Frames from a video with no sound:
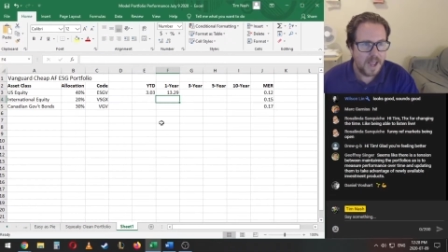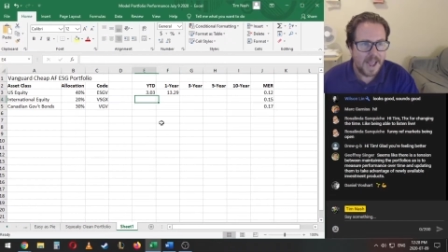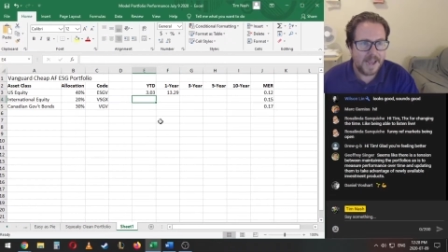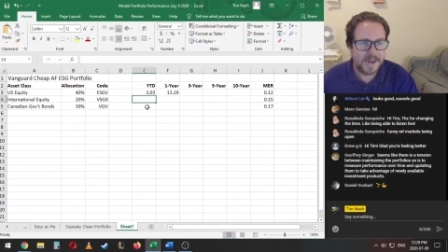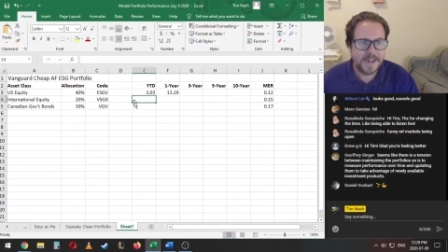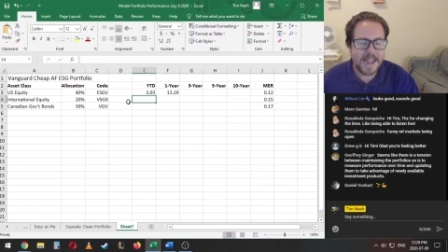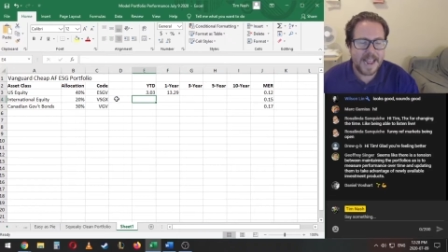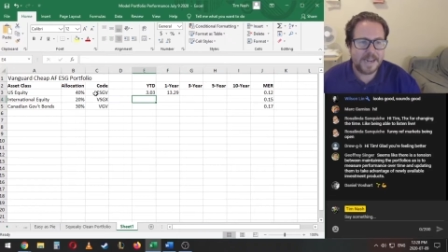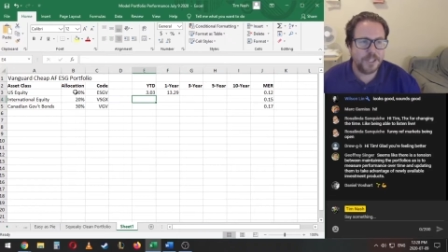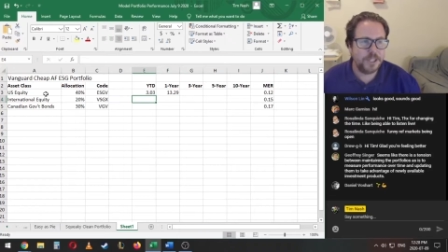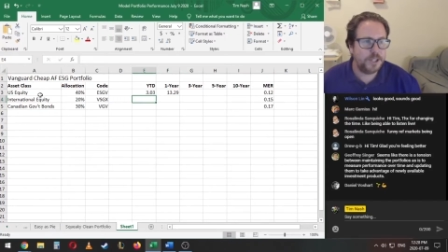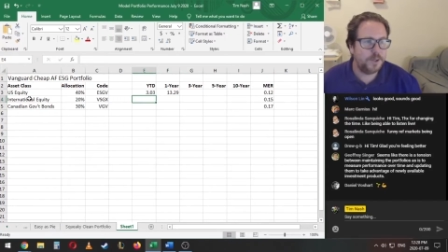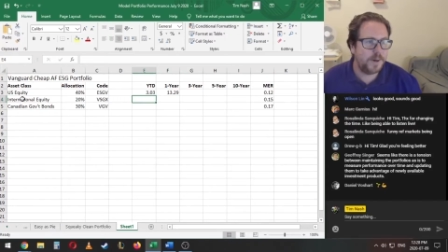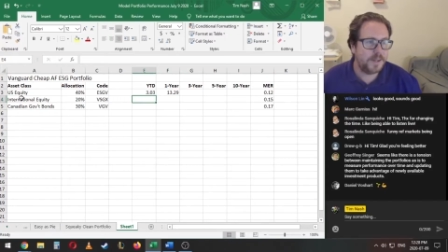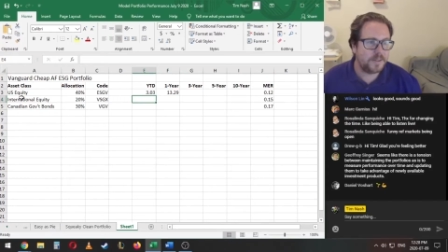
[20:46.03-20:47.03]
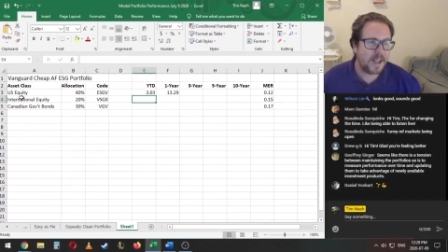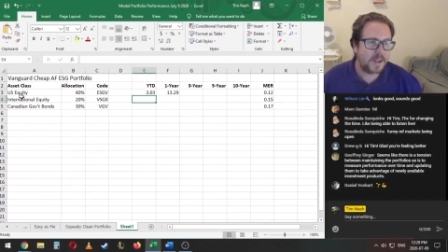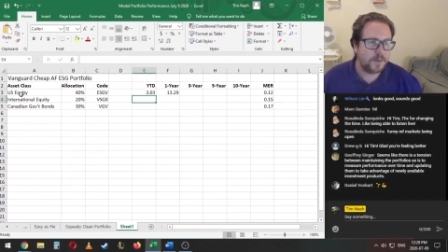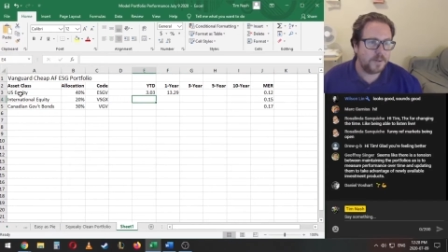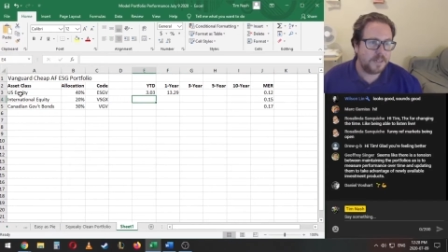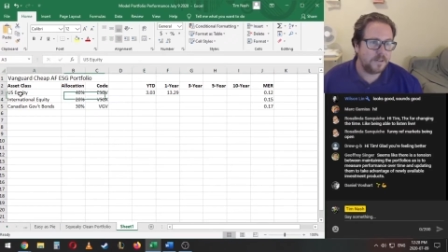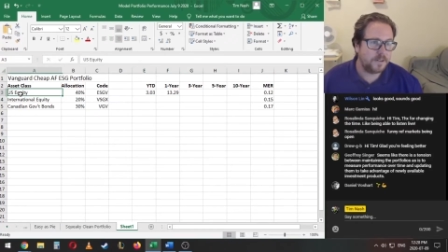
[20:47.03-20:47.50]
And again, U.S.
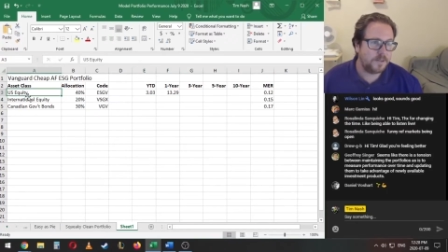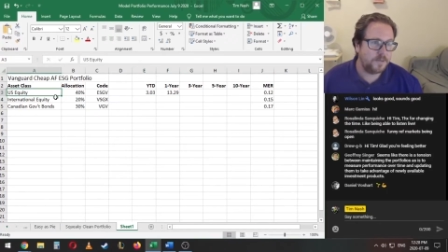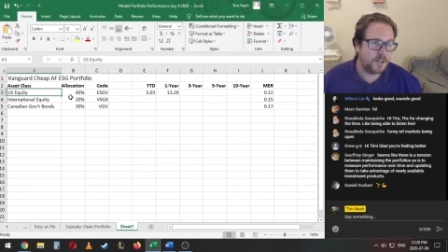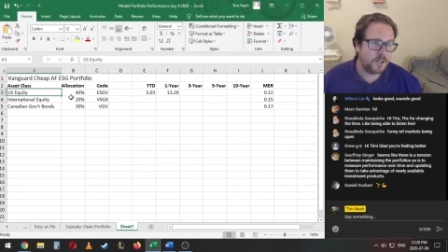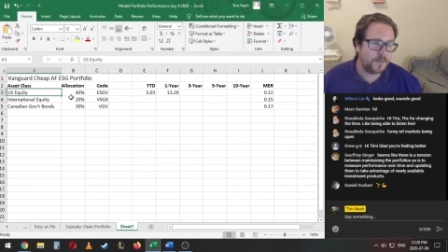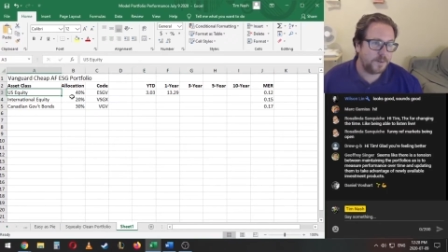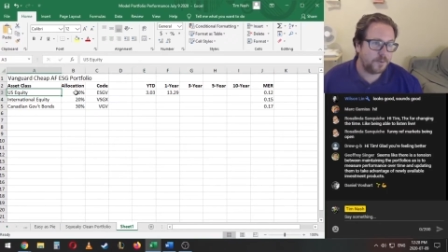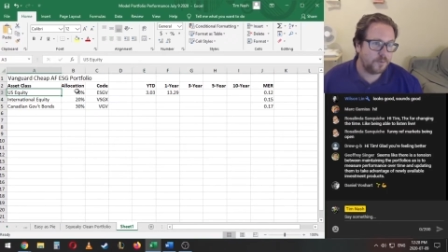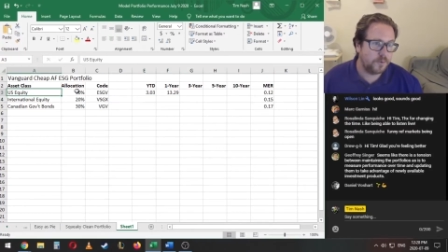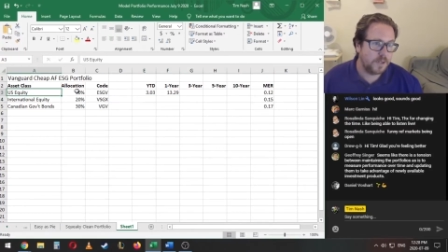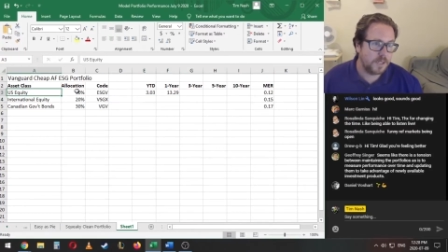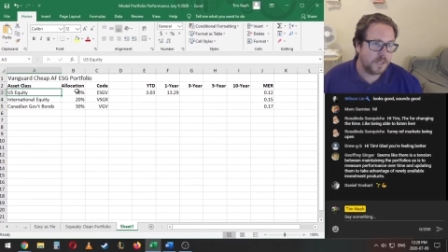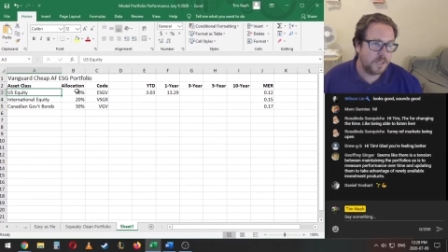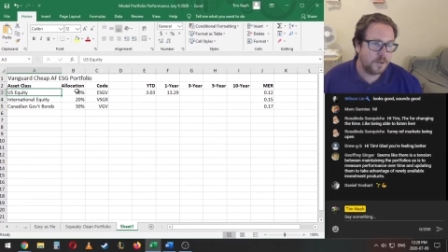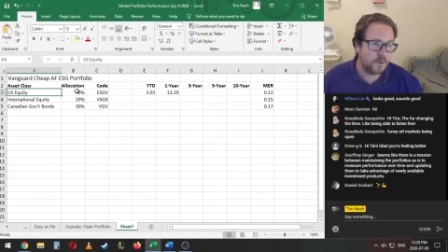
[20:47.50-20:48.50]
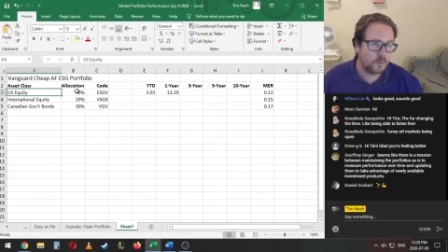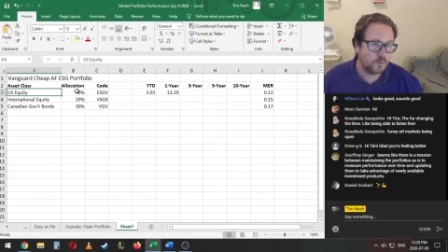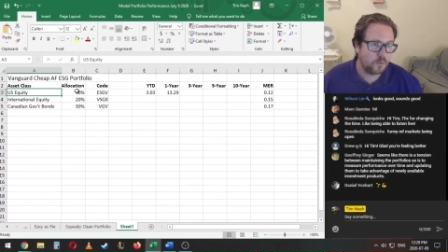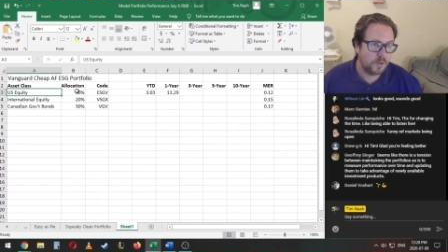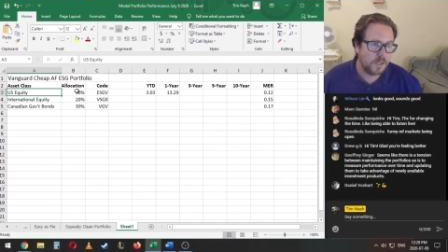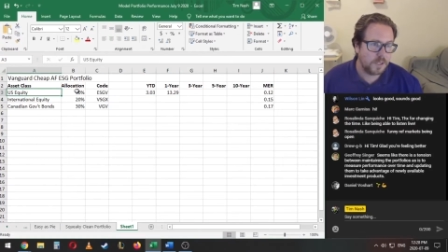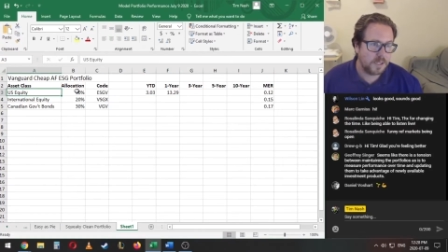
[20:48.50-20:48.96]
equities have just been really,
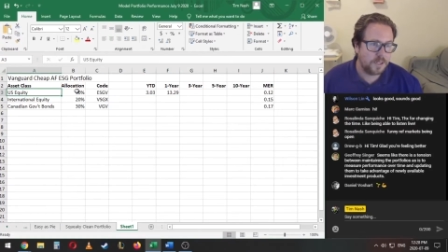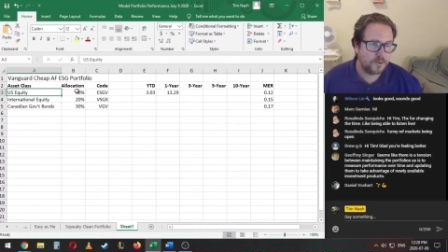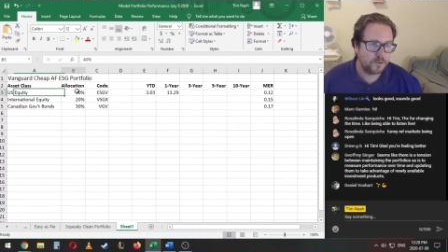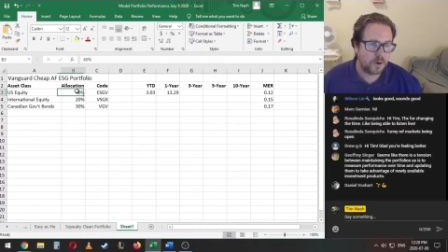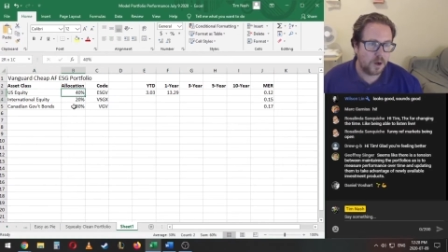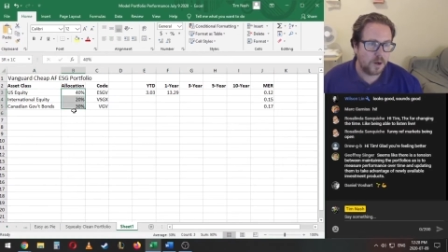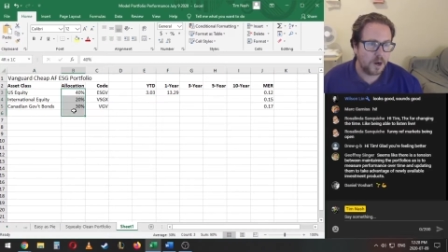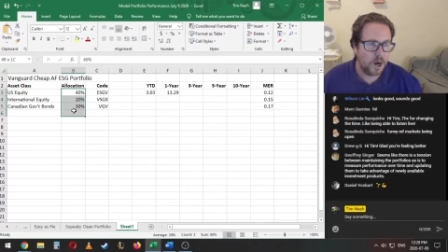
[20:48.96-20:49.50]
really strong.